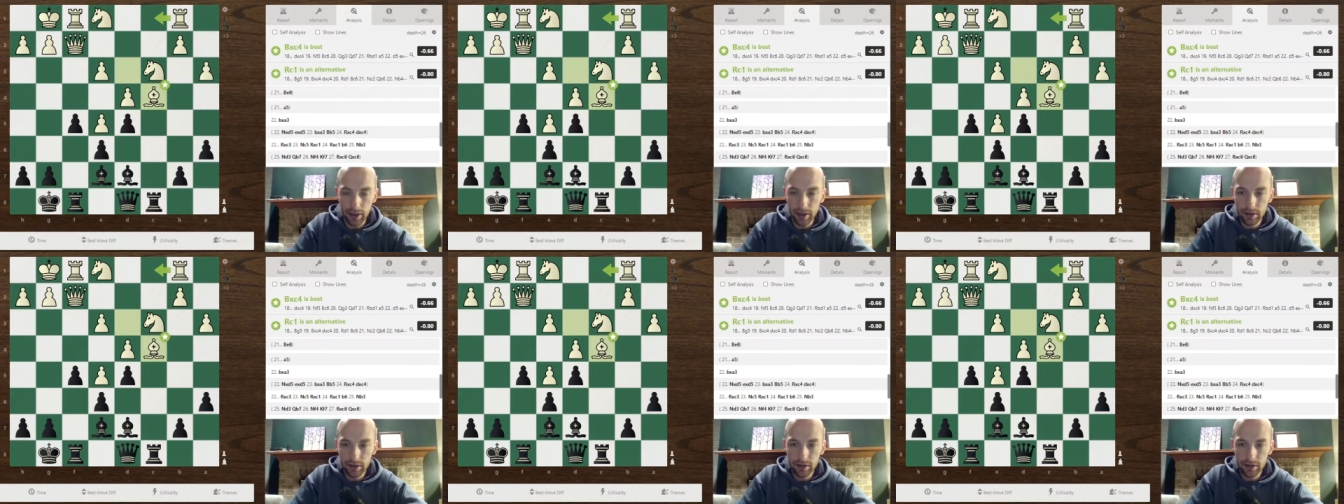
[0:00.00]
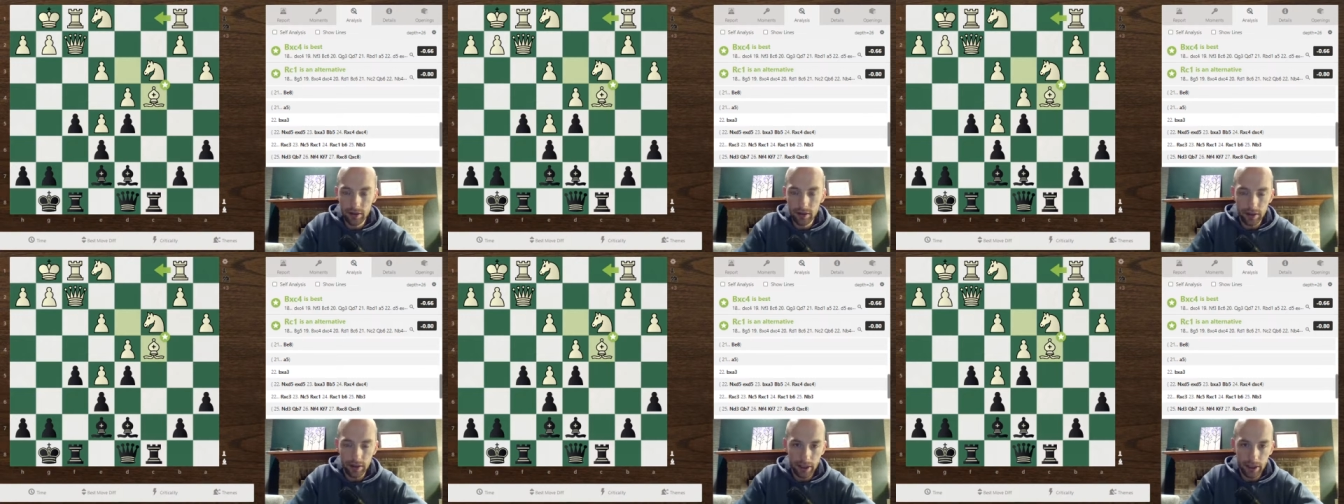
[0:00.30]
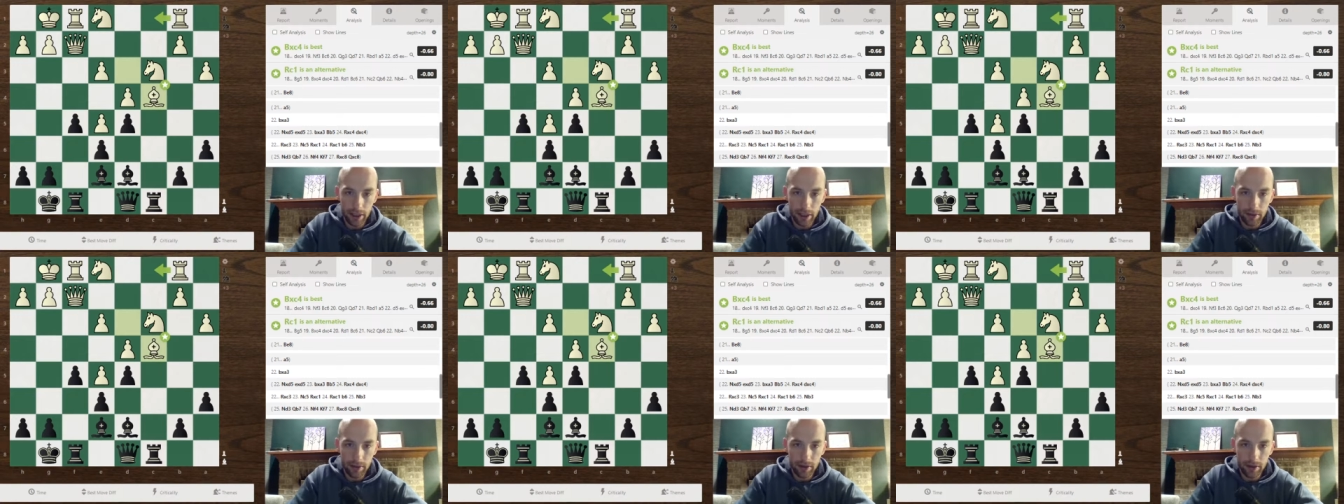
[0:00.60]
So they
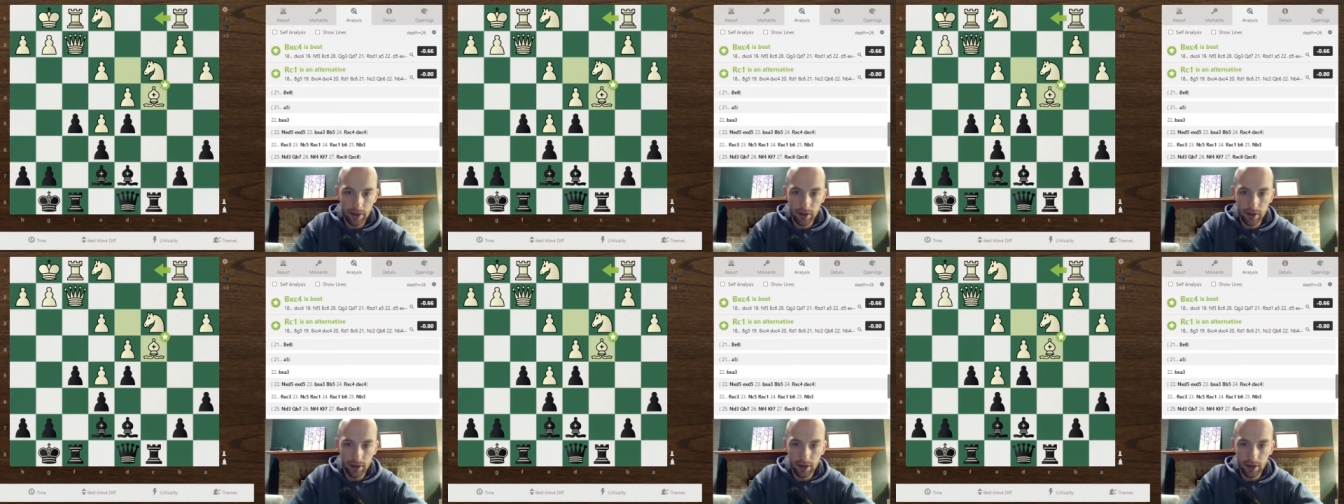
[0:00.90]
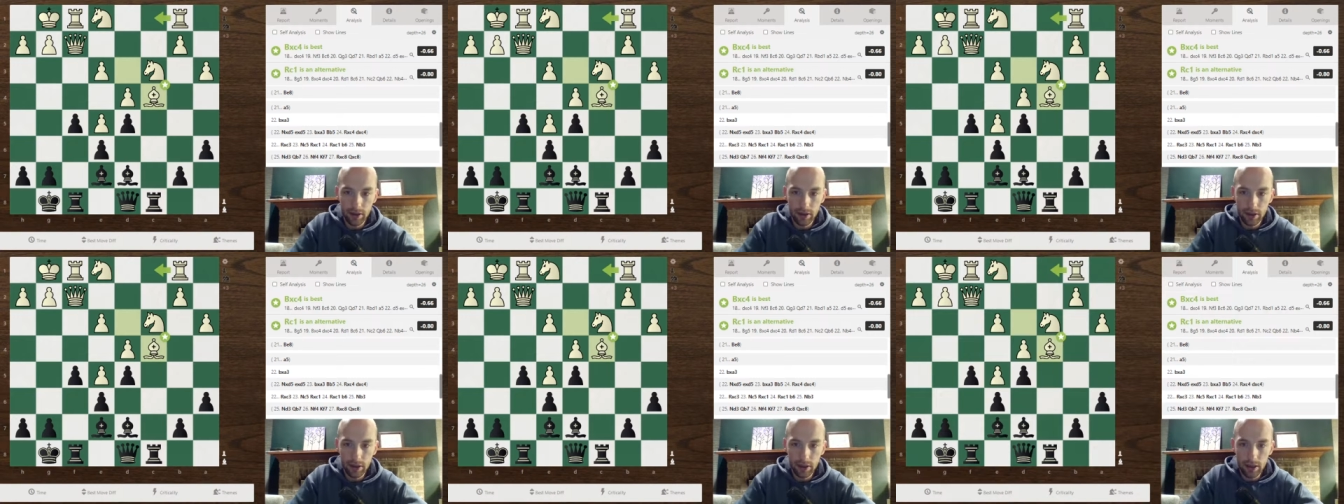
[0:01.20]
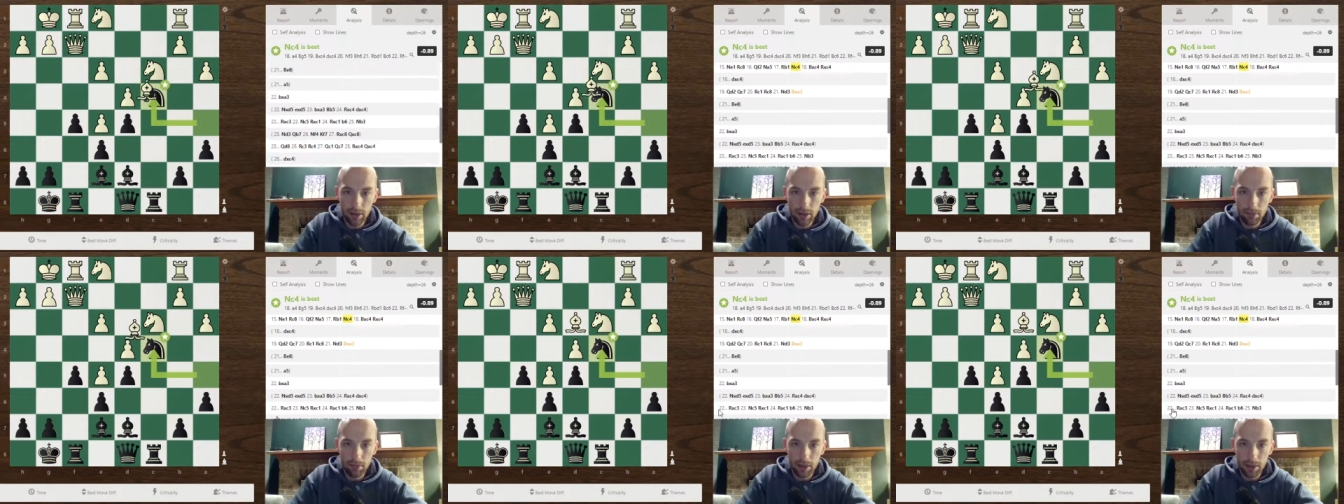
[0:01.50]
captured
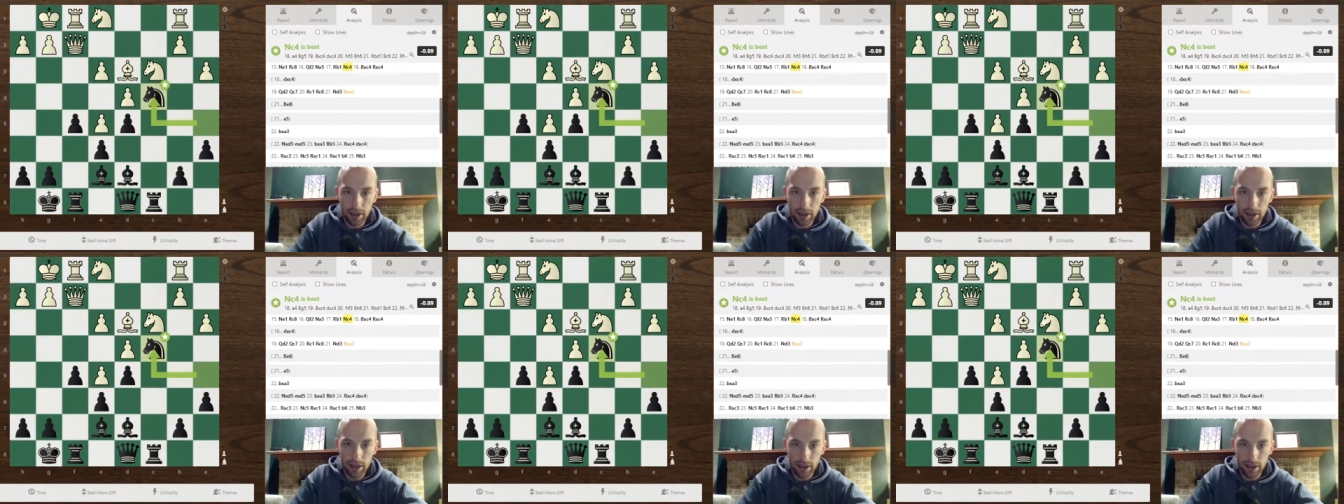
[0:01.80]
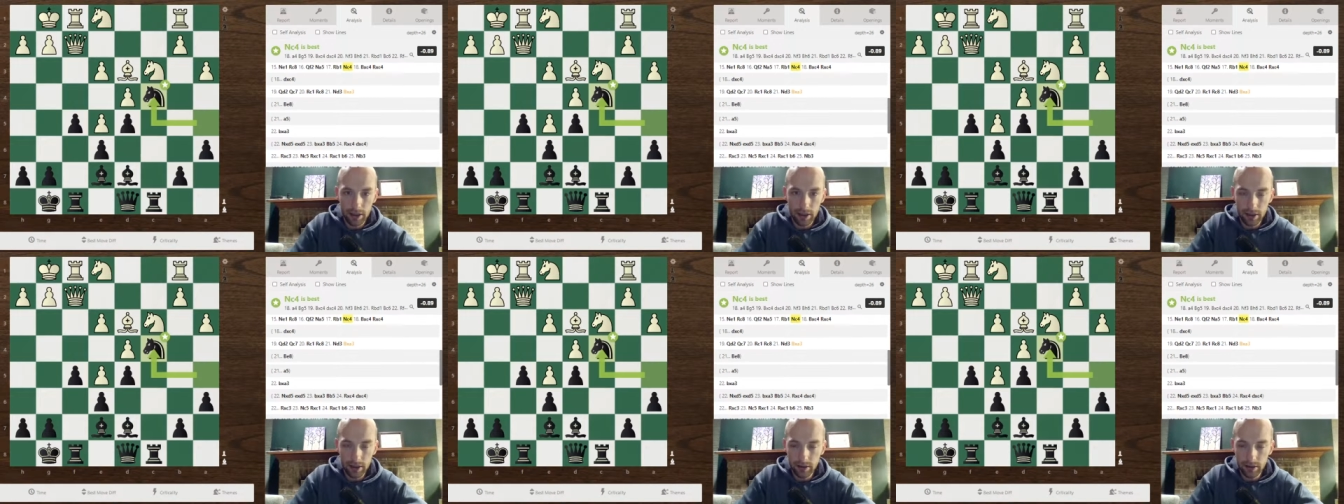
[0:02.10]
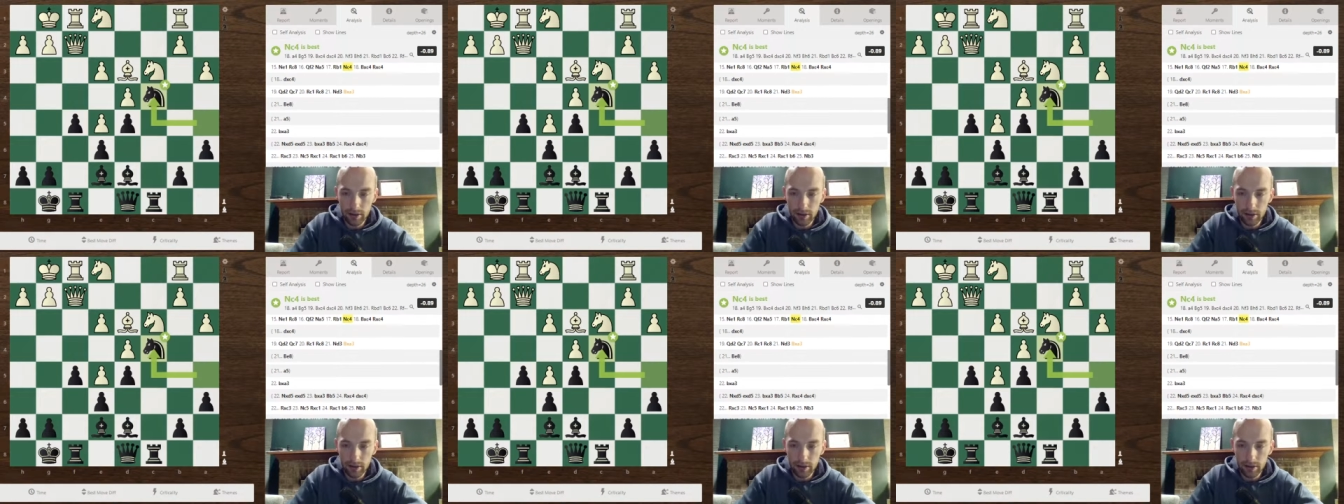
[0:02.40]
my knight.